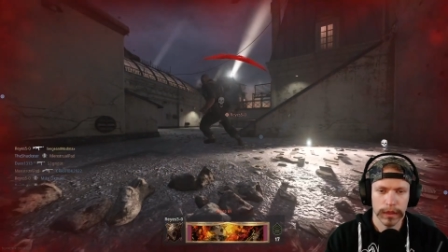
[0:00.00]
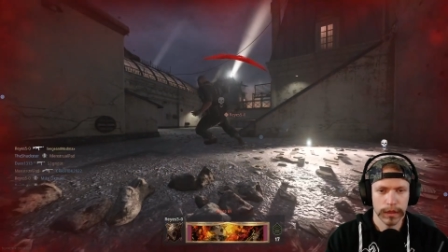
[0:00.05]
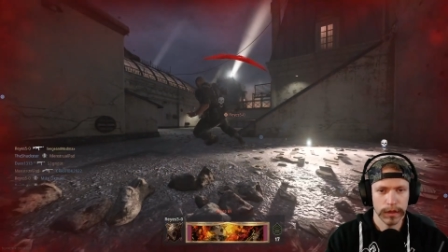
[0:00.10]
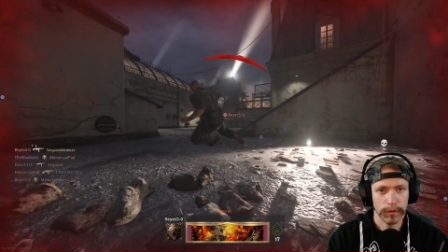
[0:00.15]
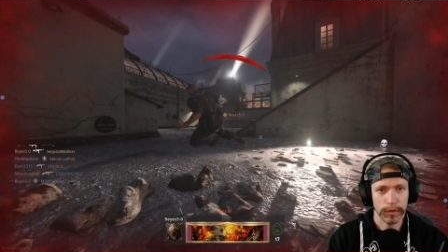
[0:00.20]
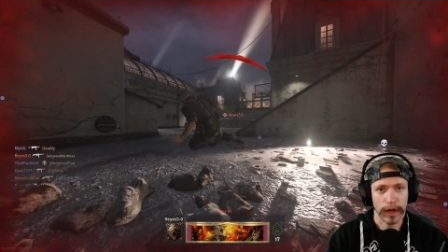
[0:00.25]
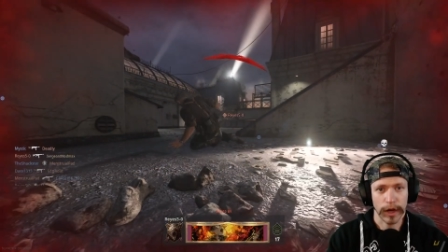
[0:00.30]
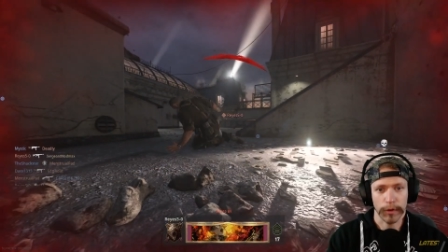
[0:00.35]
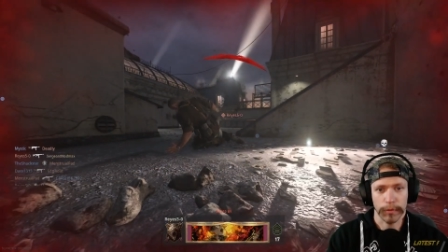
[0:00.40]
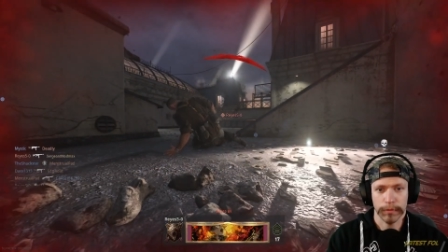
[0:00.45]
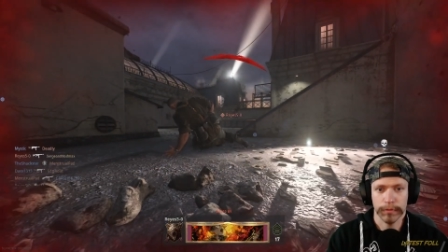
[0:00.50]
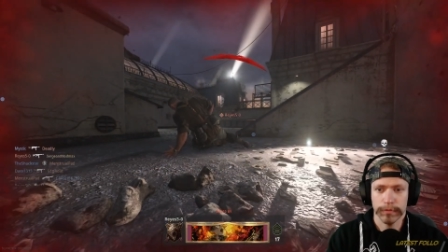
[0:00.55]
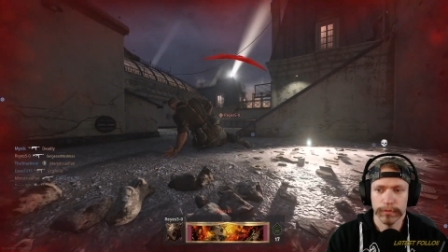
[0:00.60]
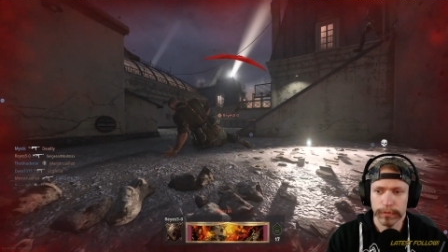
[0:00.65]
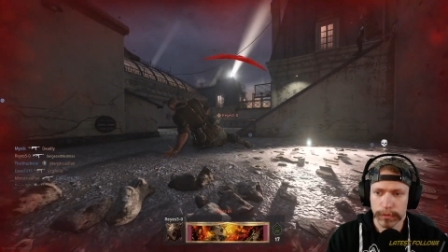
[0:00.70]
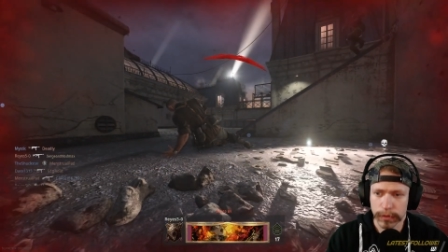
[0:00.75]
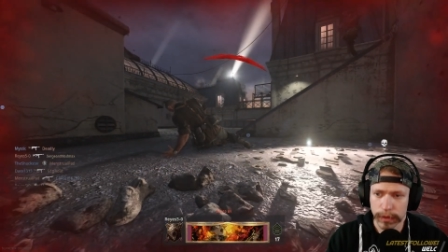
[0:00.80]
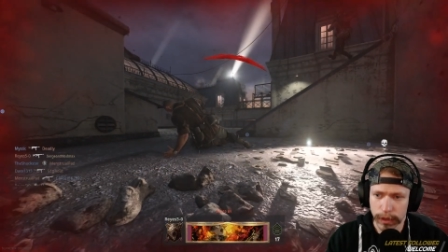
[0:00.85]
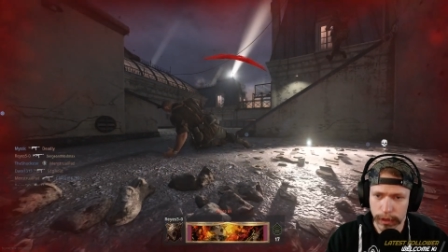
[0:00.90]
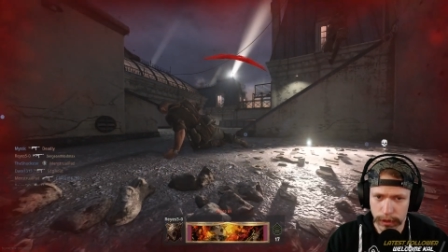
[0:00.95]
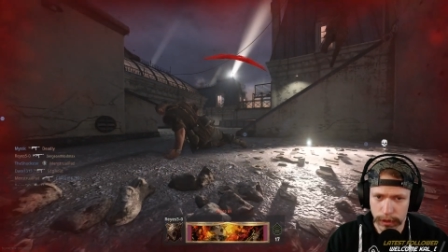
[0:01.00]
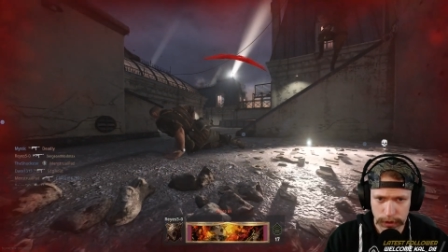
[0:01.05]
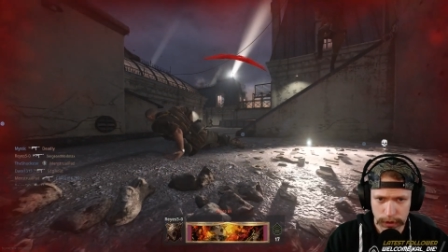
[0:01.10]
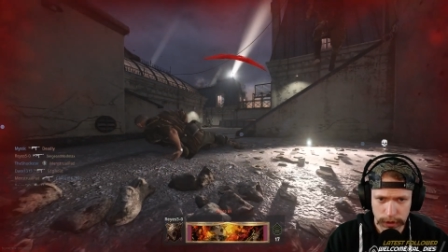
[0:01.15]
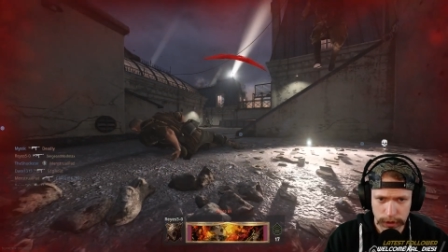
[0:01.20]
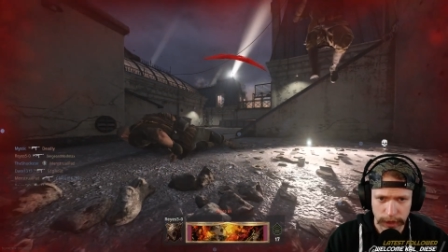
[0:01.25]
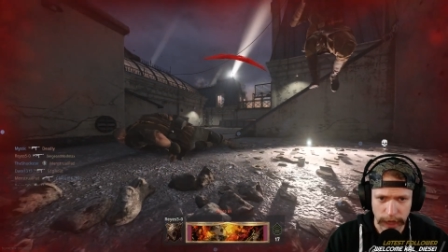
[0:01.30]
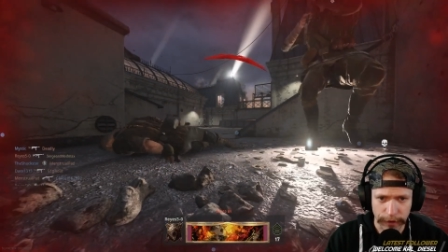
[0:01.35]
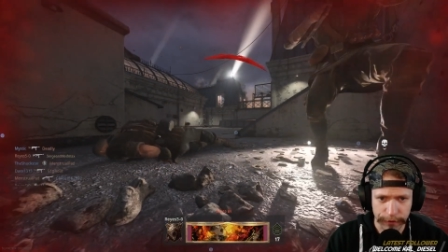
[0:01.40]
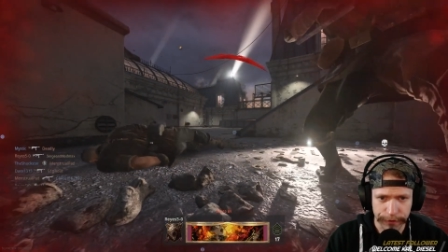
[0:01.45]
Wow.
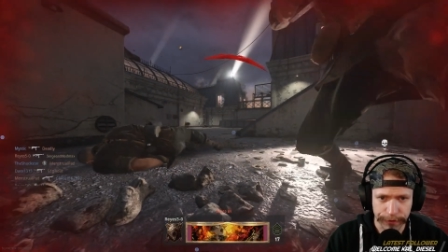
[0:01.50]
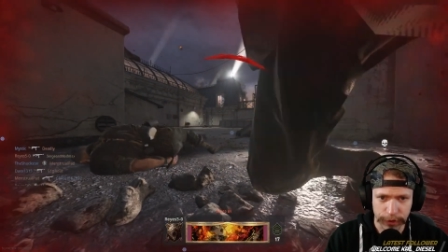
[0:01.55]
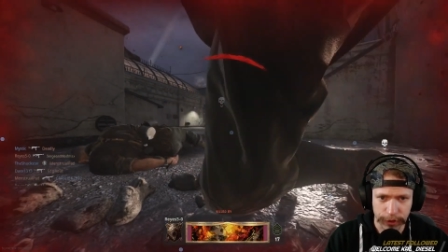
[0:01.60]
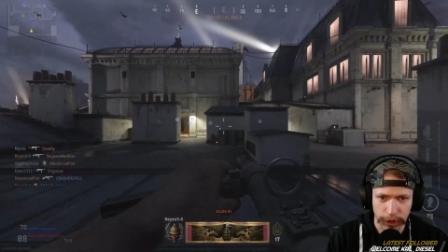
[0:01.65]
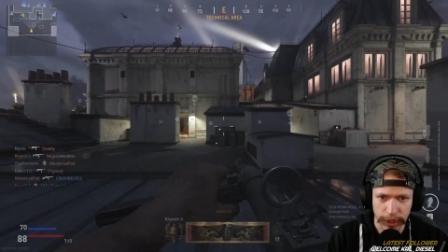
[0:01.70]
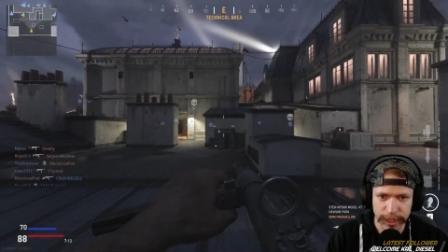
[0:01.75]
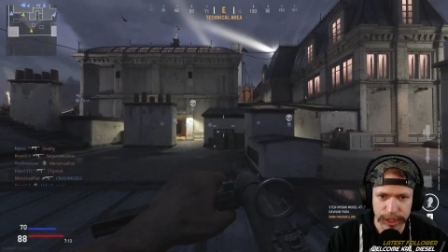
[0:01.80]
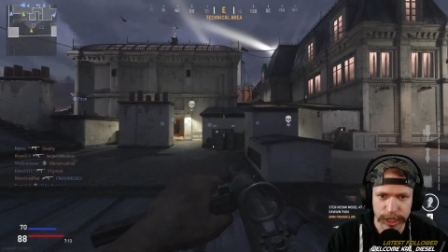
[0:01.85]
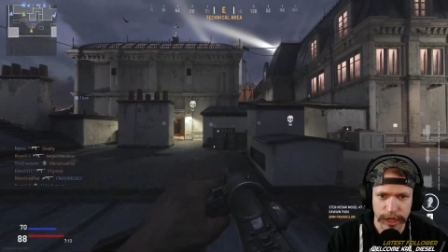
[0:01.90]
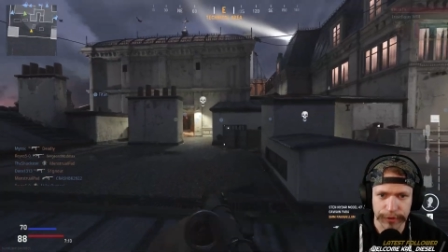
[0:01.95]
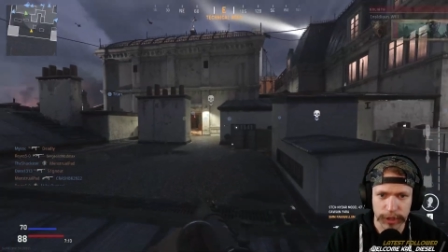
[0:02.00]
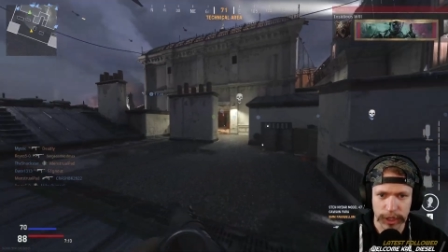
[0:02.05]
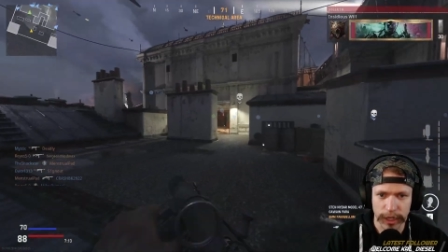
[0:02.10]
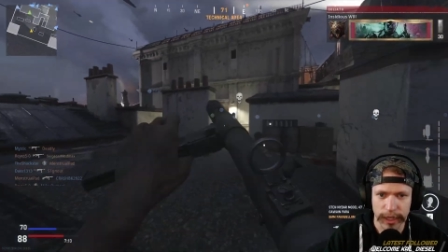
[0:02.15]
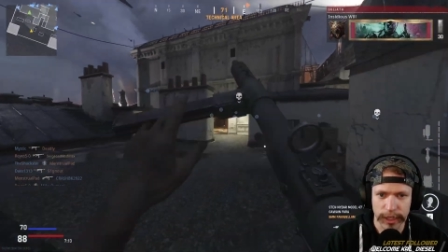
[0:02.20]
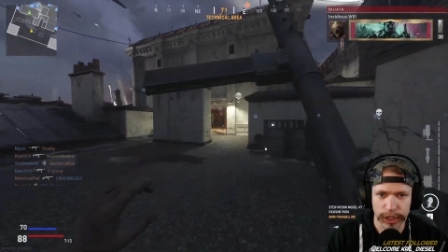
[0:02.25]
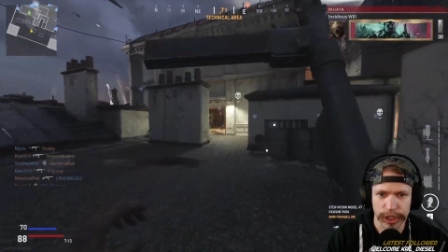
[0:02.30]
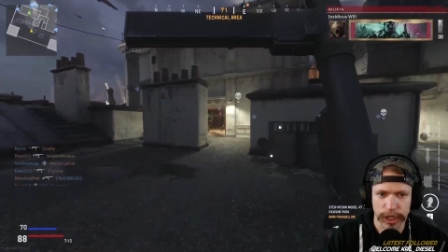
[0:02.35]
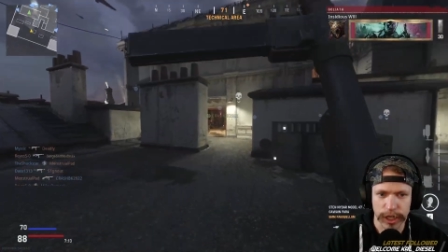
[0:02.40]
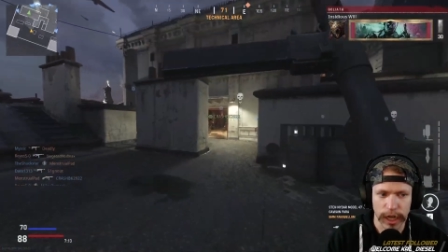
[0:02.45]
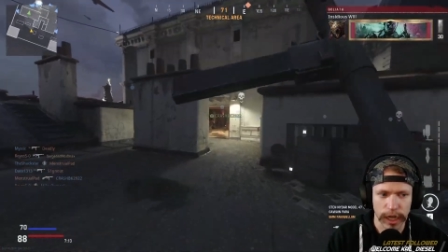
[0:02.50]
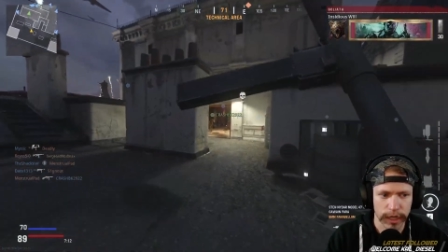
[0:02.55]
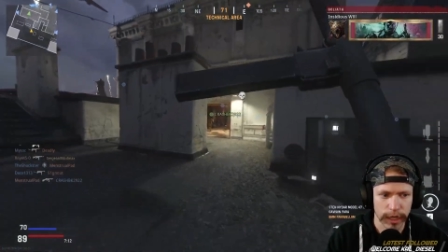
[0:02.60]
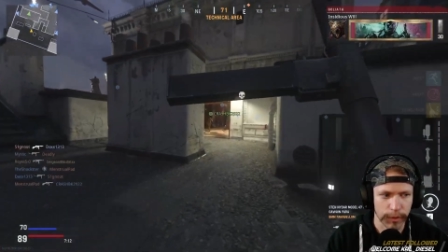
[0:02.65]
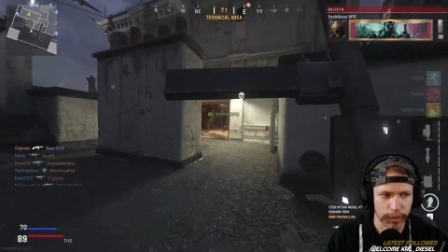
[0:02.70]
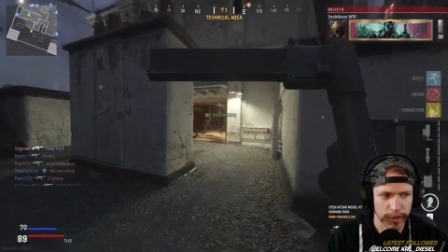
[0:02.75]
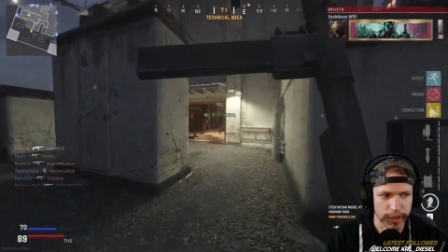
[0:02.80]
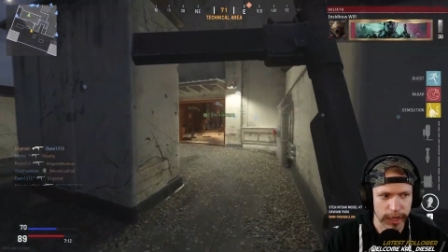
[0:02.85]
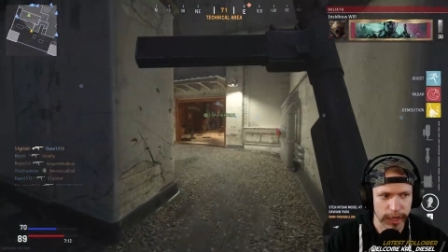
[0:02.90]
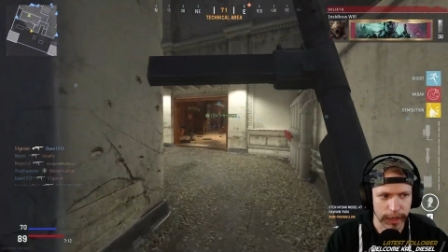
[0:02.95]
That flinch after getting shot a
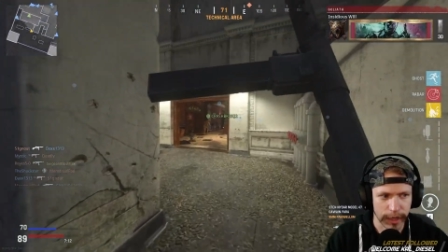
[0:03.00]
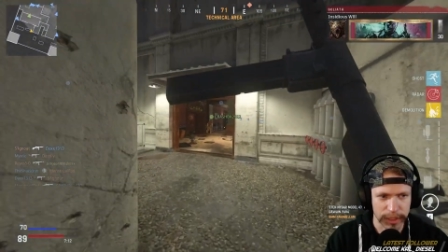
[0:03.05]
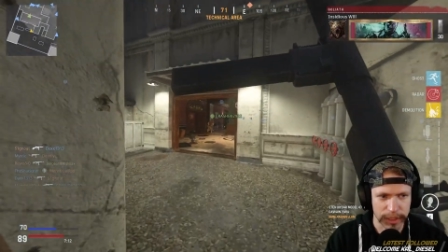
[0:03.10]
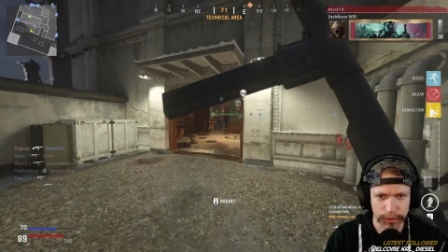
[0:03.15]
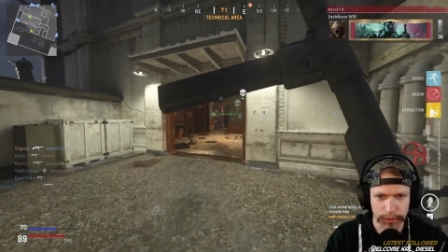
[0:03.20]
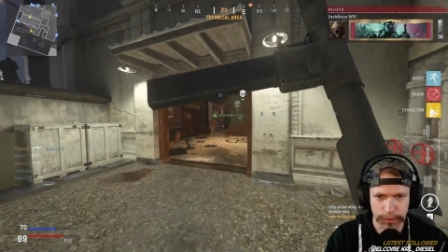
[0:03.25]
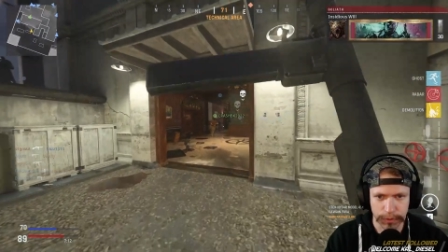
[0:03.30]
couple times is